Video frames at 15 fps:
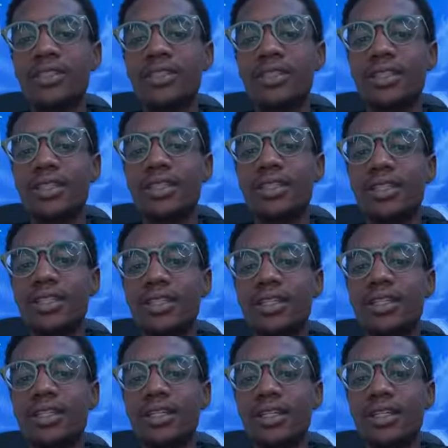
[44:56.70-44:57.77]

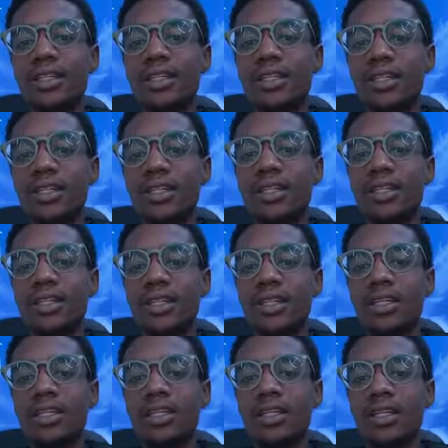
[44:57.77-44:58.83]

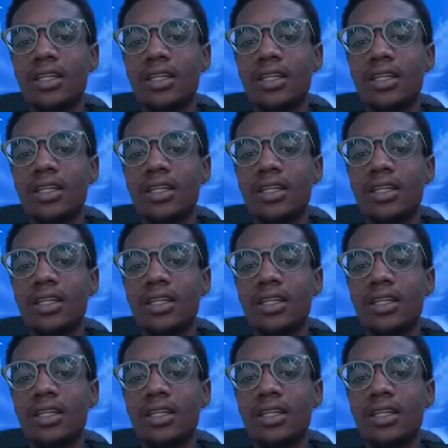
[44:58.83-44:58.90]
[no speech]